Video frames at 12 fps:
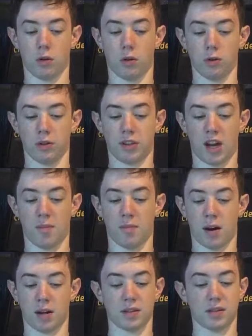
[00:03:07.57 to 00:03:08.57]
gold and
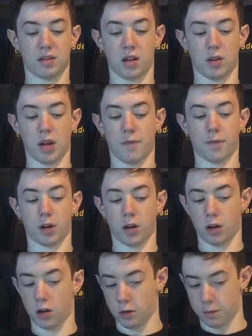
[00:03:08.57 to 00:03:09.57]
diamond mines in South
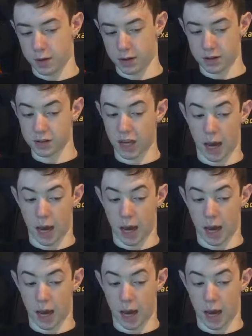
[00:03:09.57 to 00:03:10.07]
Africa, opened.